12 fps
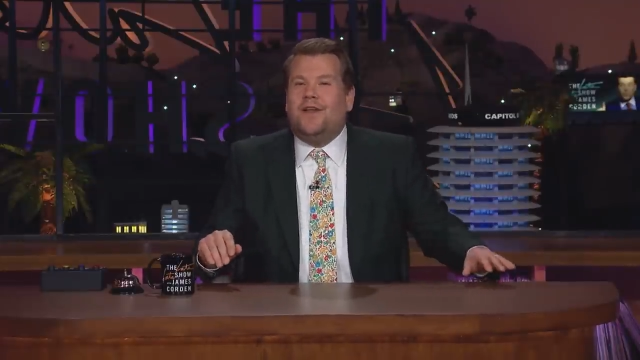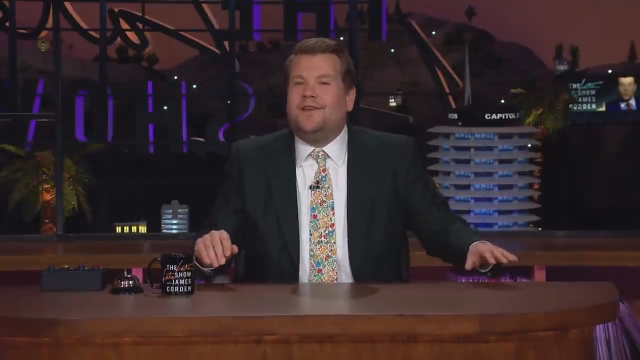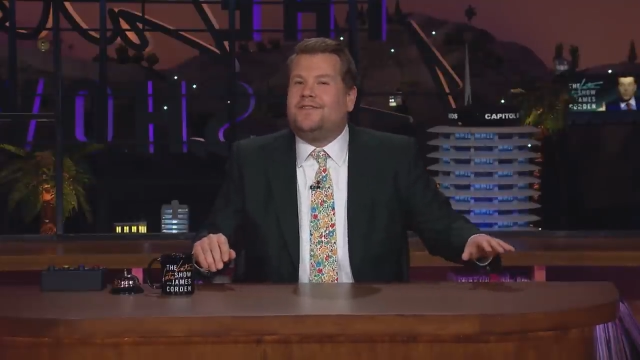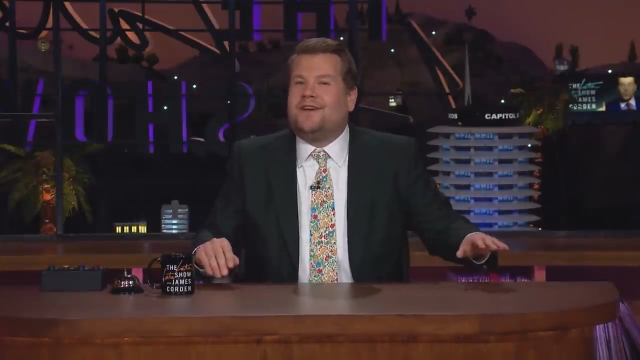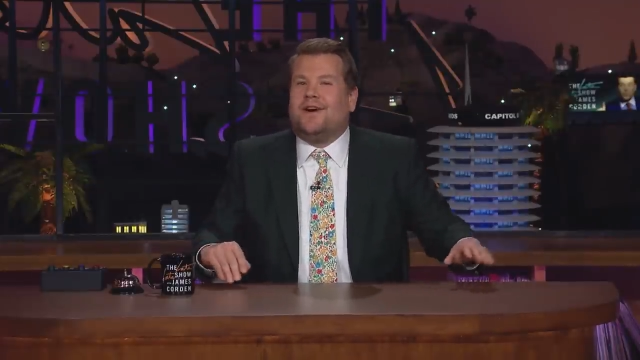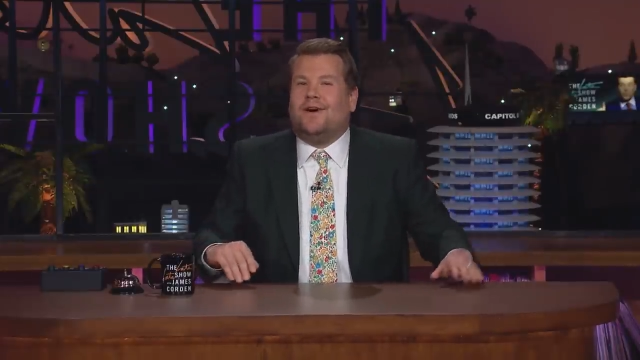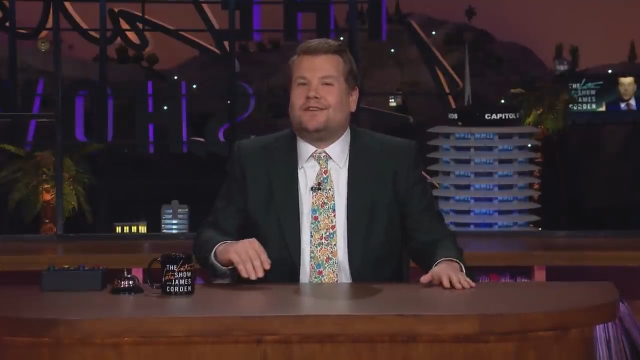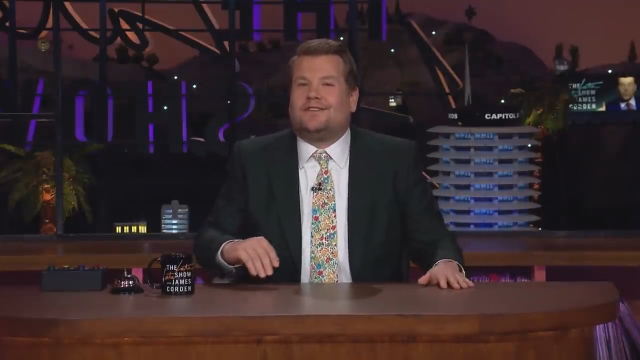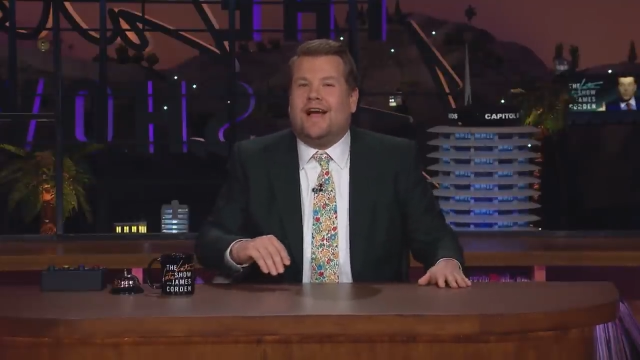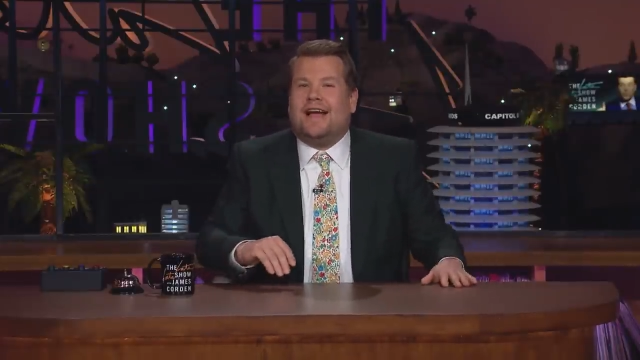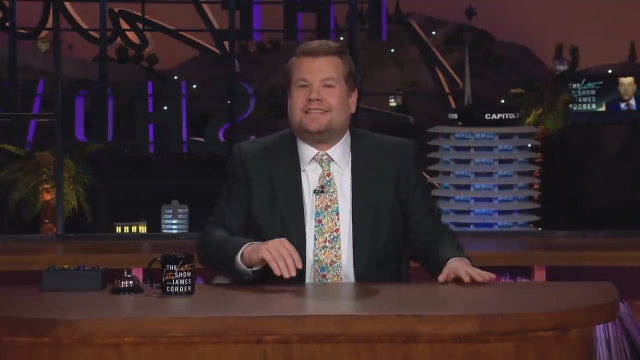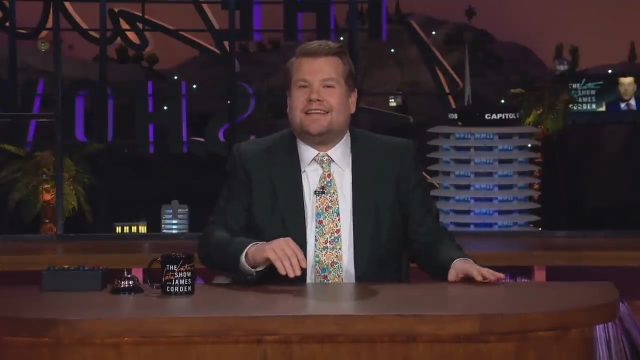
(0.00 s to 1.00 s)
One of the
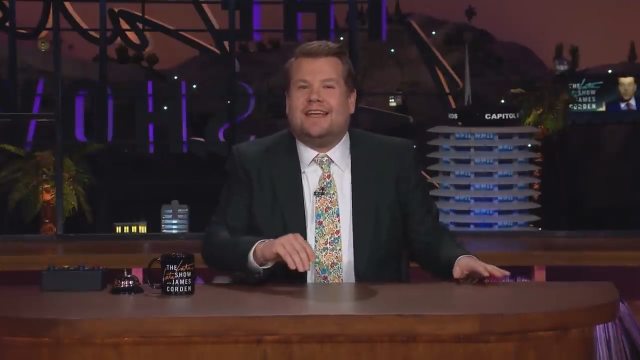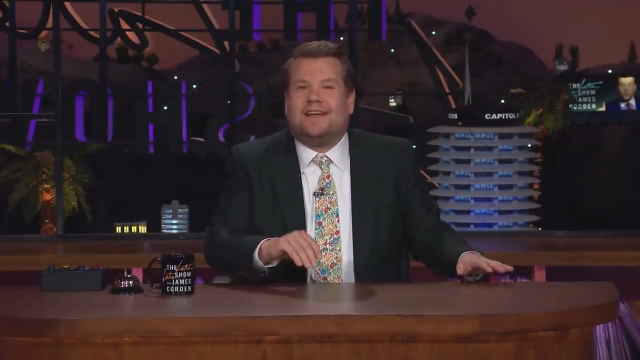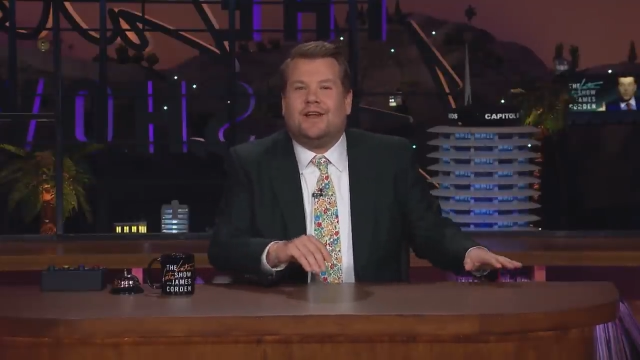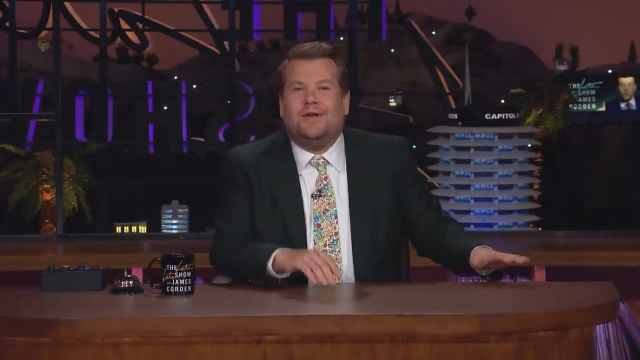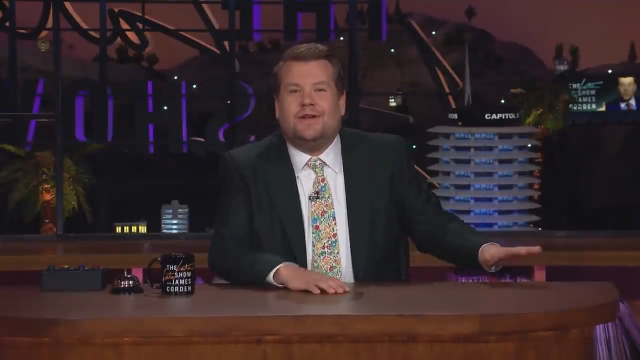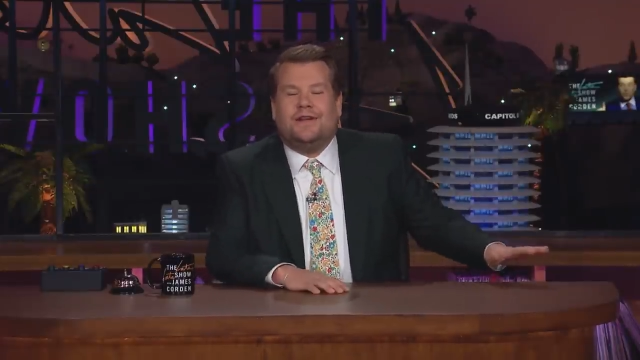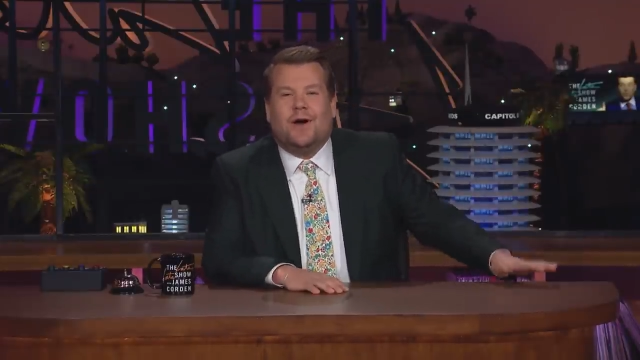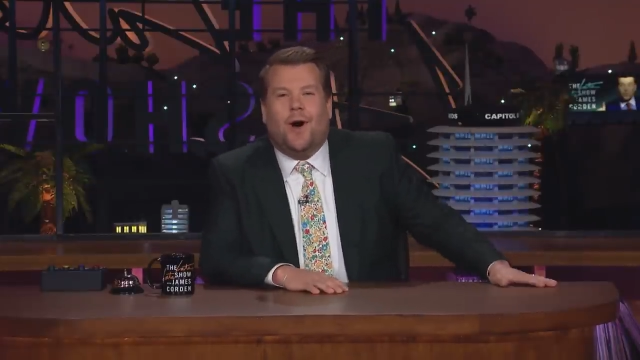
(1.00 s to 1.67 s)
contracts included